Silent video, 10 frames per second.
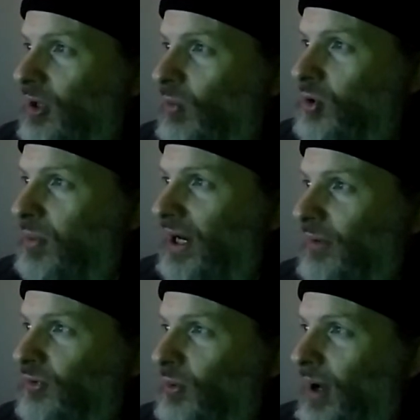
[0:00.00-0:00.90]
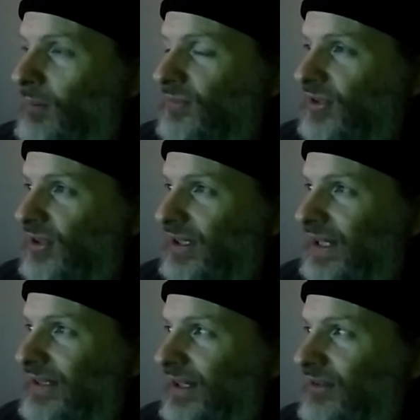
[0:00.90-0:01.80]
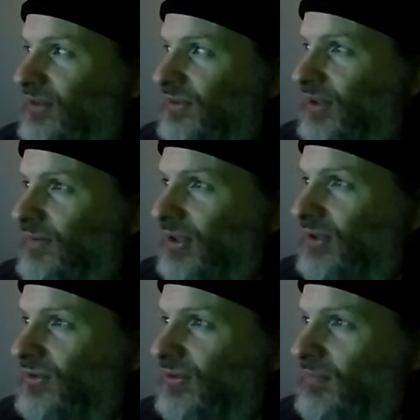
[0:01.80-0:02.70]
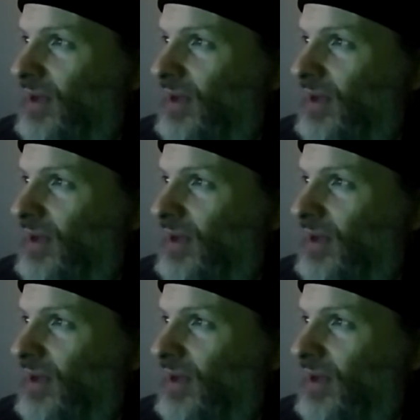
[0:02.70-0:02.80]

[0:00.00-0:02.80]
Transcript: which put out 2 albums in the late 1970s.